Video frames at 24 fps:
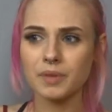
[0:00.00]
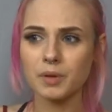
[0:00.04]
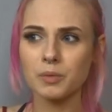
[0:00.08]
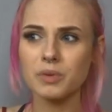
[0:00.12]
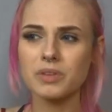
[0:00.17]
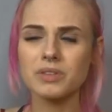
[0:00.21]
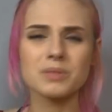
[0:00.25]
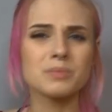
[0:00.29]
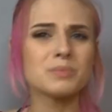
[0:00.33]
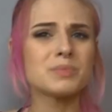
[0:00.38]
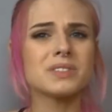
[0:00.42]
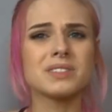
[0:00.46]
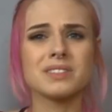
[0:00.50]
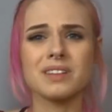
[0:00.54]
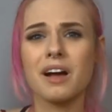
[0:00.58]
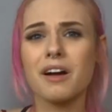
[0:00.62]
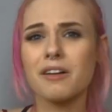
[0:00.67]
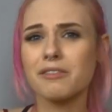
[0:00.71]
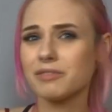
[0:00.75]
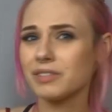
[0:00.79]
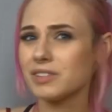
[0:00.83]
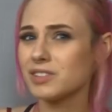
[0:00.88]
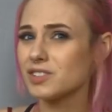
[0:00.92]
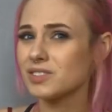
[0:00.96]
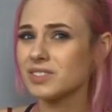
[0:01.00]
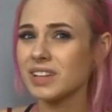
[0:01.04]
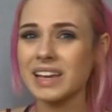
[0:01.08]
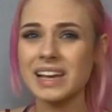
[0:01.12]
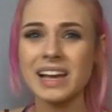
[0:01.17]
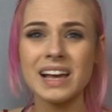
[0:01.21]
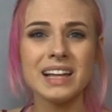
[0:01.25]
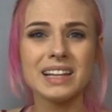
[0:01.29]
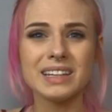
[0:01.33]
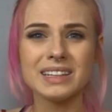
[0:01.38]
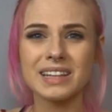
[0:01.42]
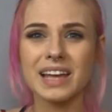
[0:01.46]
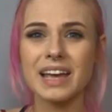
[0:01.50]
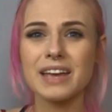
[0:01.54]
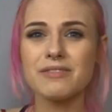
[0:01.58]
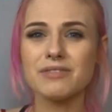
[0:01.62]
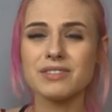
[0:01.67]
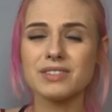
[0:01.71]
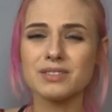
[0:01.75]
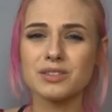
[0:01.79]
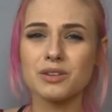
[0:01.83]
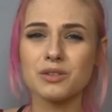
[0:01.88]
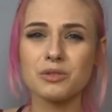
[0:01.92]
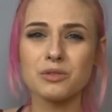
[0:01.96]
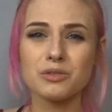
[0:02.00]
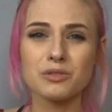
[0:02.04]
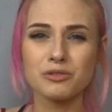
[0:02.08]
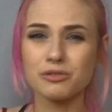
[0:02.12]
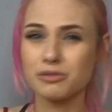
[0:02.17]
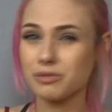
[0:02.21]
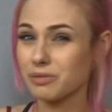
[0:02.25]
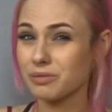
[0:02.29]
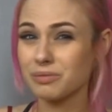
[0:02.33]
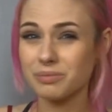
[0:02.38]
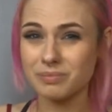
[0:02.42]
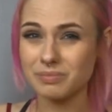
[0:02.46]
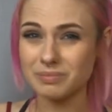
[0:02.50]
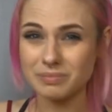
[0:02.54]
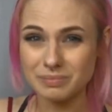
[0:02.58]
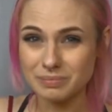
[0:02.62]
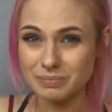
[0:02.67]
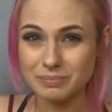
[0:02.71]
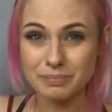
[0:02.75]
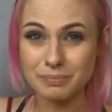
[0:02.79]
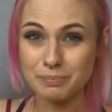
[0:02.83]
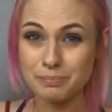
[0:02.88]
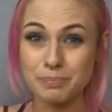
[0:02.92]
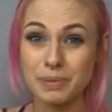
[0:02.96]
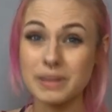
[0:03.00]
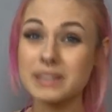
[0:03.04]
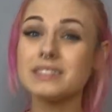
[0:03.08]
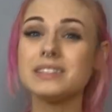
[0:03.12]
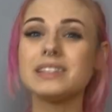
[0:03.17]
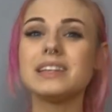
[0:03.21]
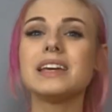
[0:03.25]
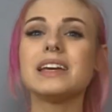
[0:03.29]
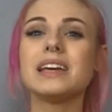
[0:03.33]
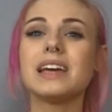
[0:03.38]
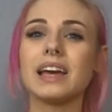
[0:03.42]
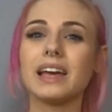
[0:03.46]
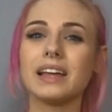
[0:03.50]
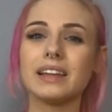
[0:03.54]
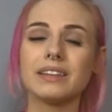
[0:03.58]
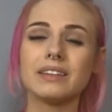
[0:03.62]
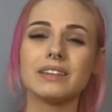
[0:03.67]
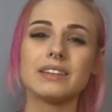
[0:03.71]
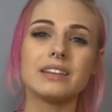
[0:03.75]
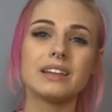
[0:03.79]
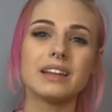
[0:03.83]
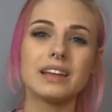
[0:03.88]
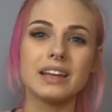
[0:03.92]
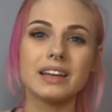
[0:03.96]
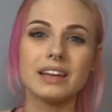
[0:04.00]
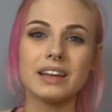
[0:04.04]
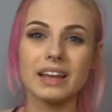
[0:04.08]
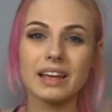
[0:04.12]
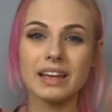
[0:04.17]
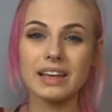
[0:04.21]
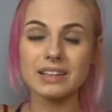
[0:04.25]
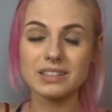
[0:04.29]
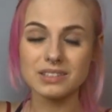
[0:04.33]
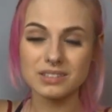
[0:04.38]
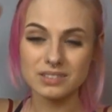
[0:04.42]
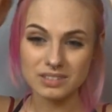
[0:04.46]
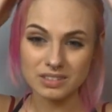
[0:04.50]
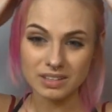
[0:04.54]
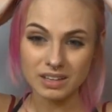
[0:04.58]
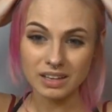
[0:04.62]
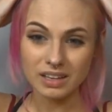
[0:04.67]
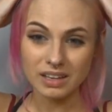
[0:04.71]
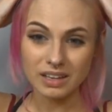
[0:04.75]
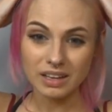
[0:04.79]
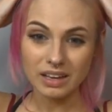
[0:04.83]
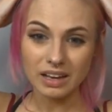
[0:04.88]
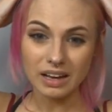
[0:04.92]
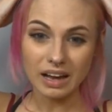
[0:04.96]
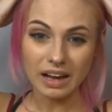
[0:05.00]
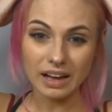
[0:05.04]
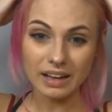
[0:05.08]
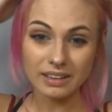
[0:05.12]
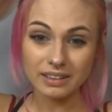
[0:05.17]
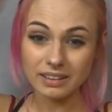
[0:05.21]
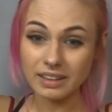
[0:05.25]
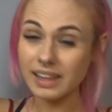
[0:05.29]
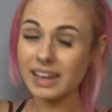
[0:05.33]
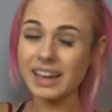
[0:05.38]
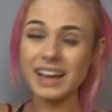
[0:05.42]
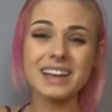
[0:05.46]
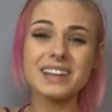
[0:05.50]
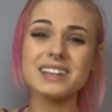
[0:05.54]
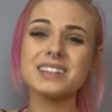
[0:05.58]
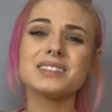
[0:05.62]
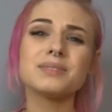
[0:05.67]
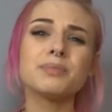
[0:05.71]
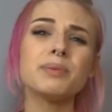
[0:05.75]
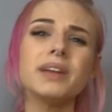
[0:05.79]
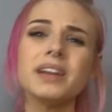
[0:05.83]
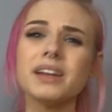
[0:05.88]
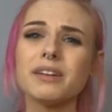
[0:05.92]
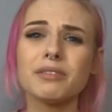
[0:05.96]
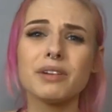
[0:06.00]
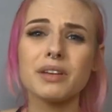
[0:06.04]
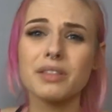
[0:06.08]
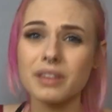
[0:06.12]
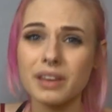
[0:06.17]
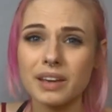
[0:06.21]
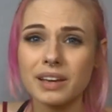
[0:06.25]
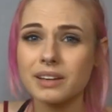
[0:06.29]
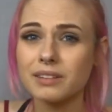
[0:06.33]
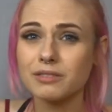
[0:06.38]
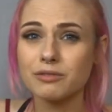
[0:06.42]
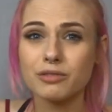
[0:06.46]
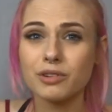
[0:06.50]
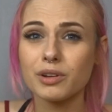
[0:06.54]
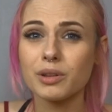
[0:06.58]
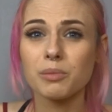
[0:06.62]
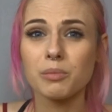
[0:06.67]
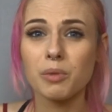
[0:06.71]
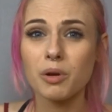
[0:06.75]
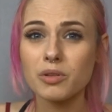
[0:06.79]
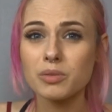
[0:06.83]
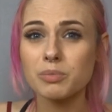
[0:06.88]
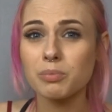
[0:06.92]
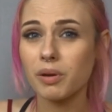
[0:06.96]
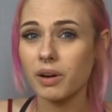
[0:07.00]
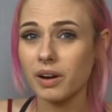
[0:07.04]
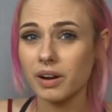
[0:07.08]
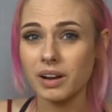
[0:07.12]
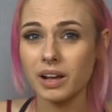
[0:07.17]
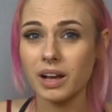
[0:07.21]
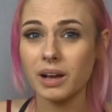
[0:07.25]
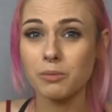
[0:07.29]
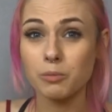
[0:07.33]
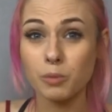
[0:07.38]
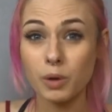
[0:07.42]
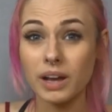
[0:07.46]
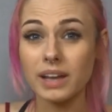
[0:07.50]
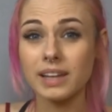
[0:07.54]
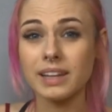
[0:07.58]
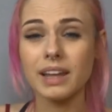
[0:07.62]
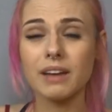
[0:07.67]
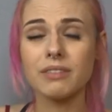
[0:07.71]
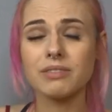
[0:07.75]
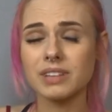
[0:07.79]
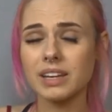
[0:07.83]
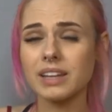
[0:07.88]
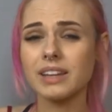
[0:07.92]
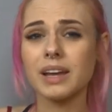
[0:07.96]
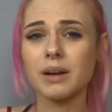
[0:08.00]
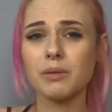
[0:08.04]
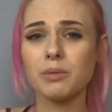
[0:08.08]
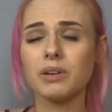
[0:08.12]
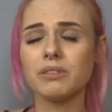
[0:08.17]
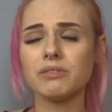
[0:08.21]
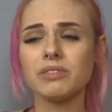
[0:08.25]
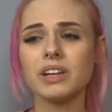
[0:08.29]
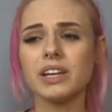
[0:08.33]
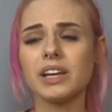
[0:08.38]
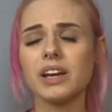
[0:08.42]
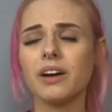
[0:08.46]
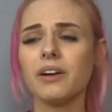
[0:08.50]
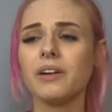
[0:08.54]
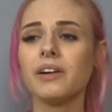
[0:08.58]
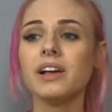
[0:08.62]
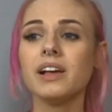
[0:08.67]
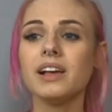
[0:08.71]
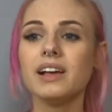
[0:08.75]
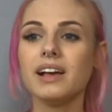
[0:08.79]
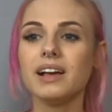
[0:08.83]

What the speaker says: with some stuff, and just like life is so busy, and it's, I explain everything for the most part why I left in that one video.